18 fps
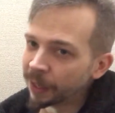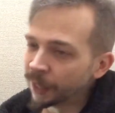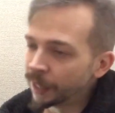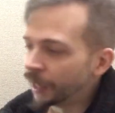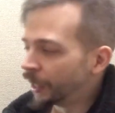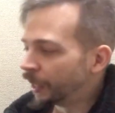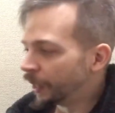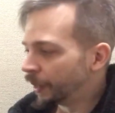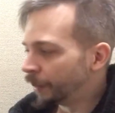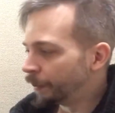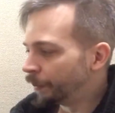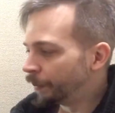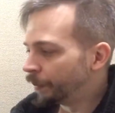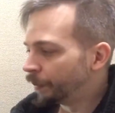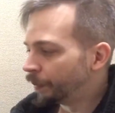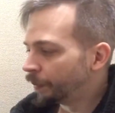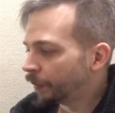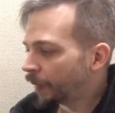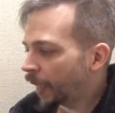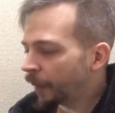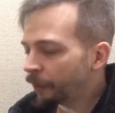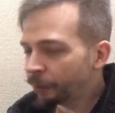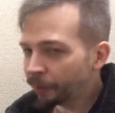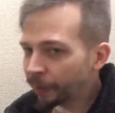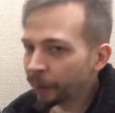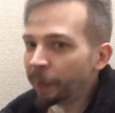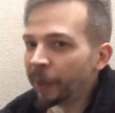I
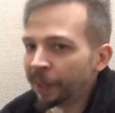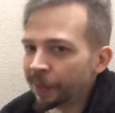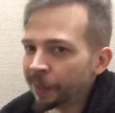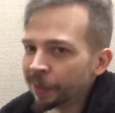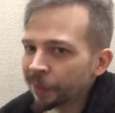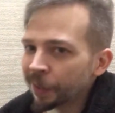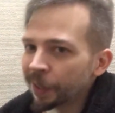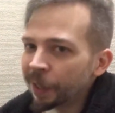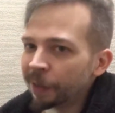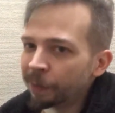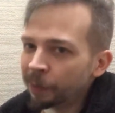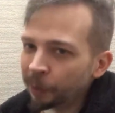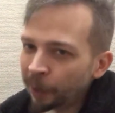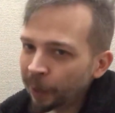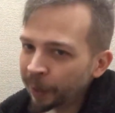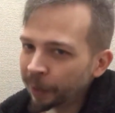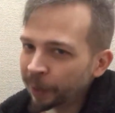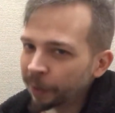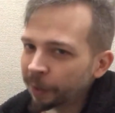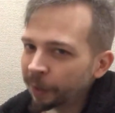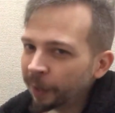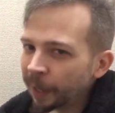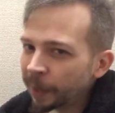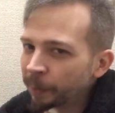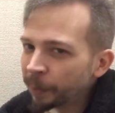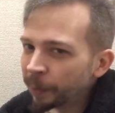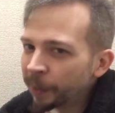would recommend this if you like
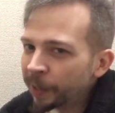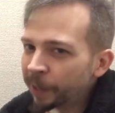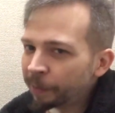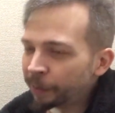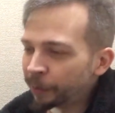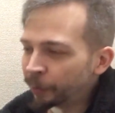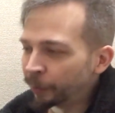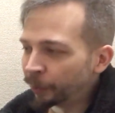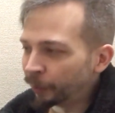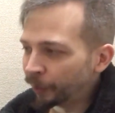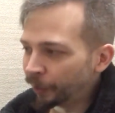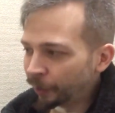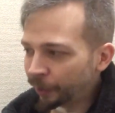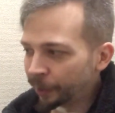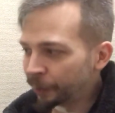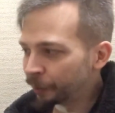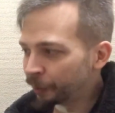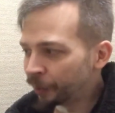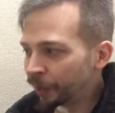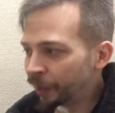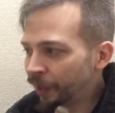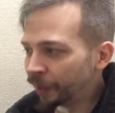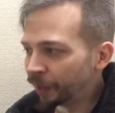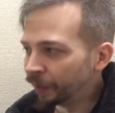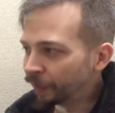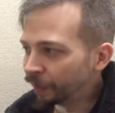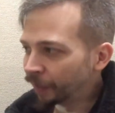Nightbreed, if you are interested
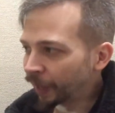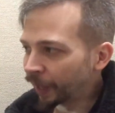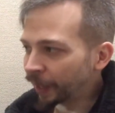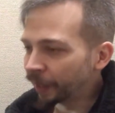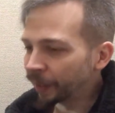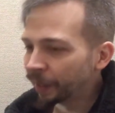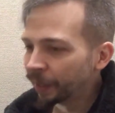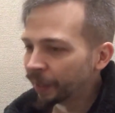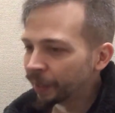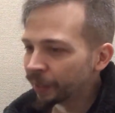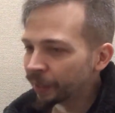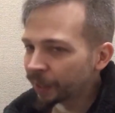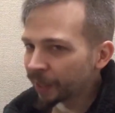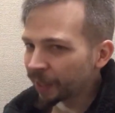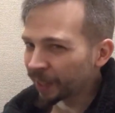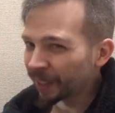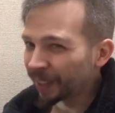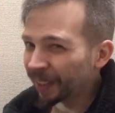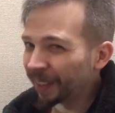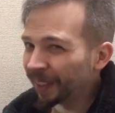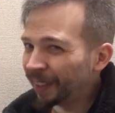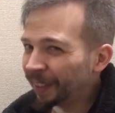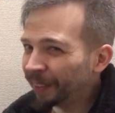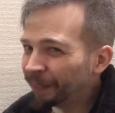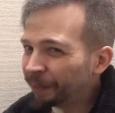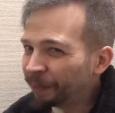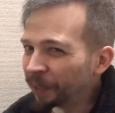in like just
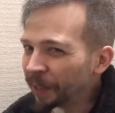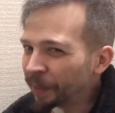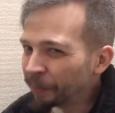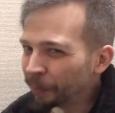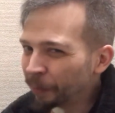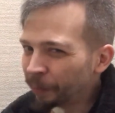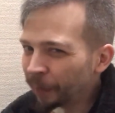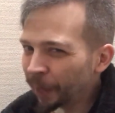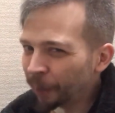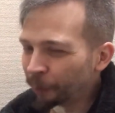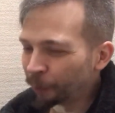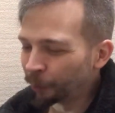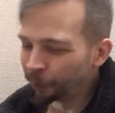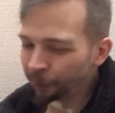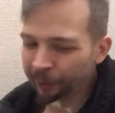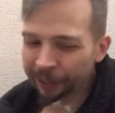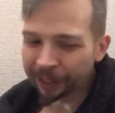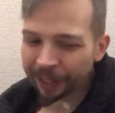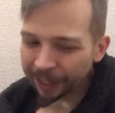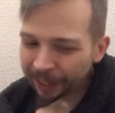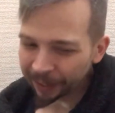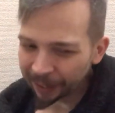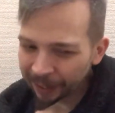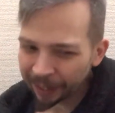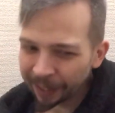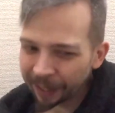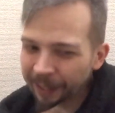getting a flavor of that world
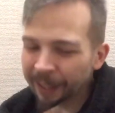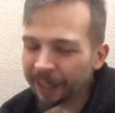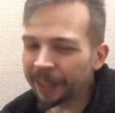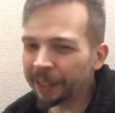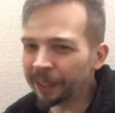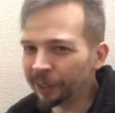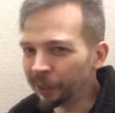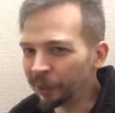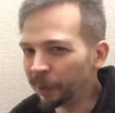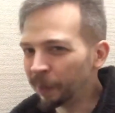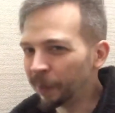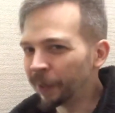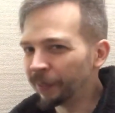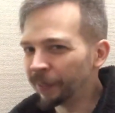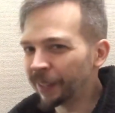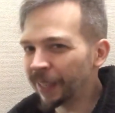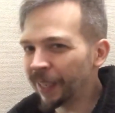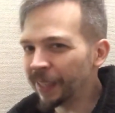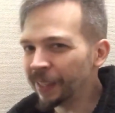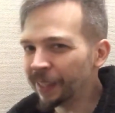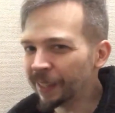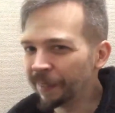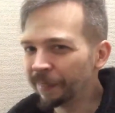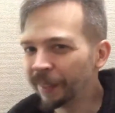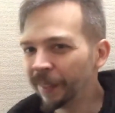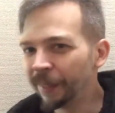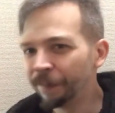again, getting a little bit of a taste
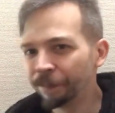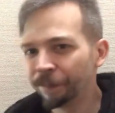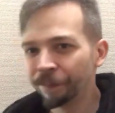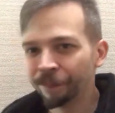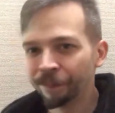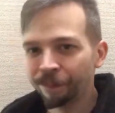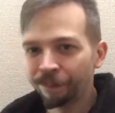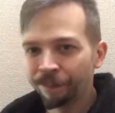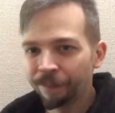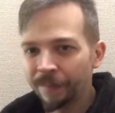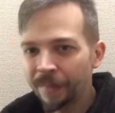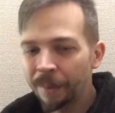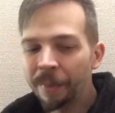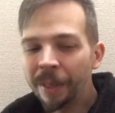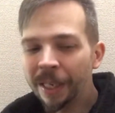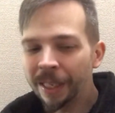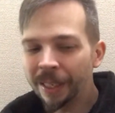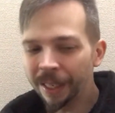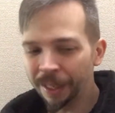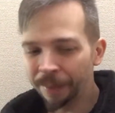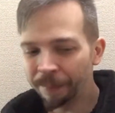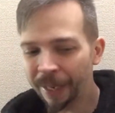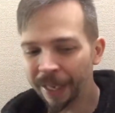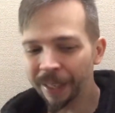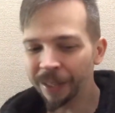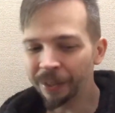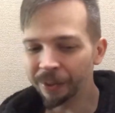of it. Midian
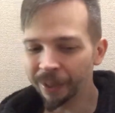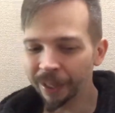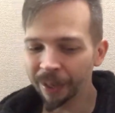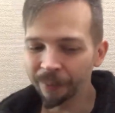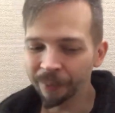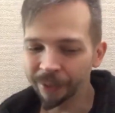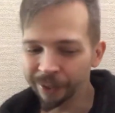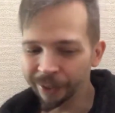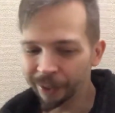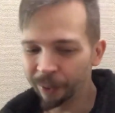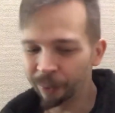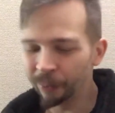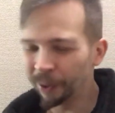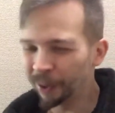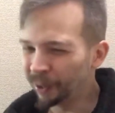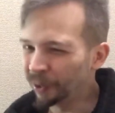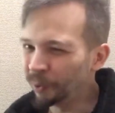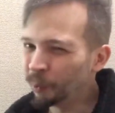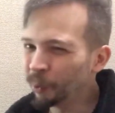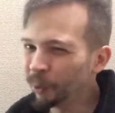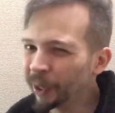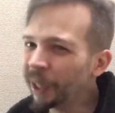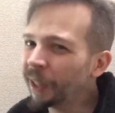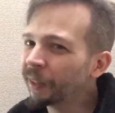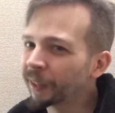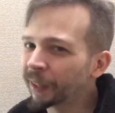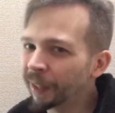Unmade, you can't really go wrong, or
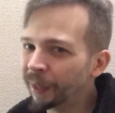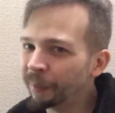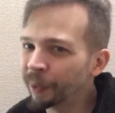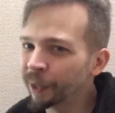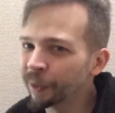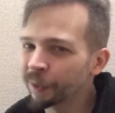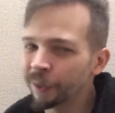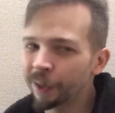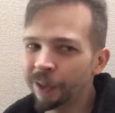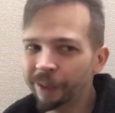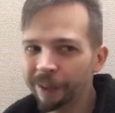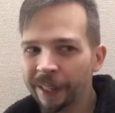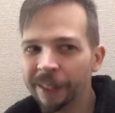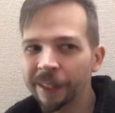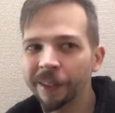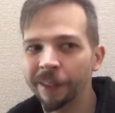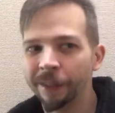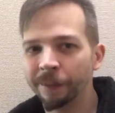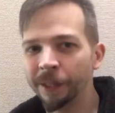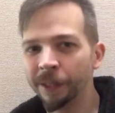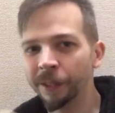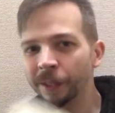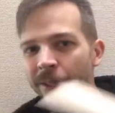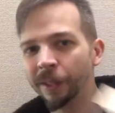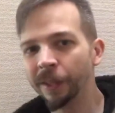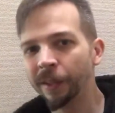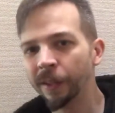any of the comics. All that stuff is
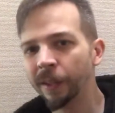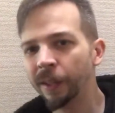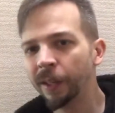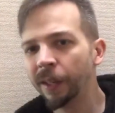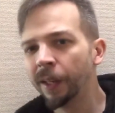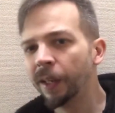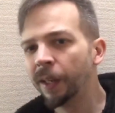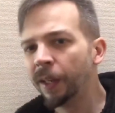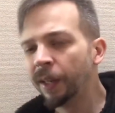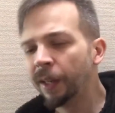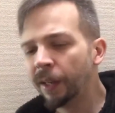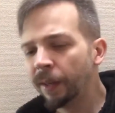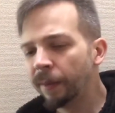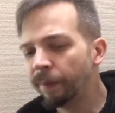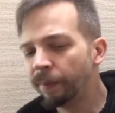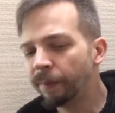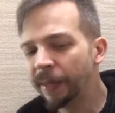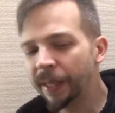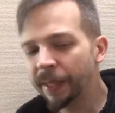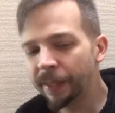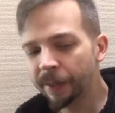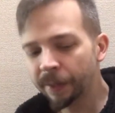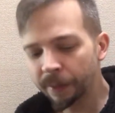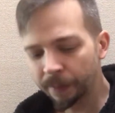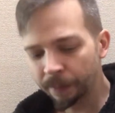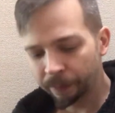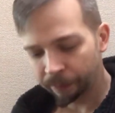good.
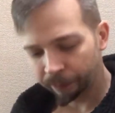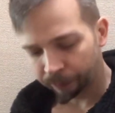But